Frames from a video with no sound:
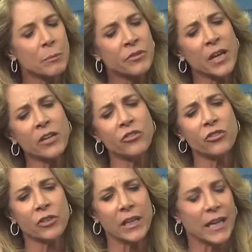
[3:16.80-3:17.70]
Besides just
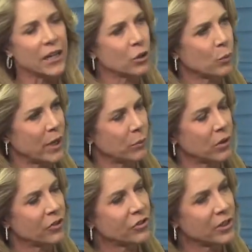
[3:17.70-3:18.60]
looking at your weight, we're
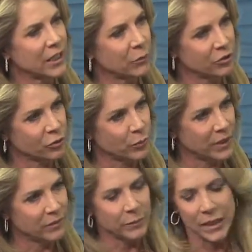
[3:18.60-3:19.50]
also looking at what your weight
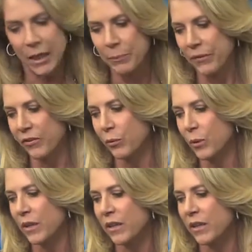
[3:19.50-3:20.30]
is made up of. So one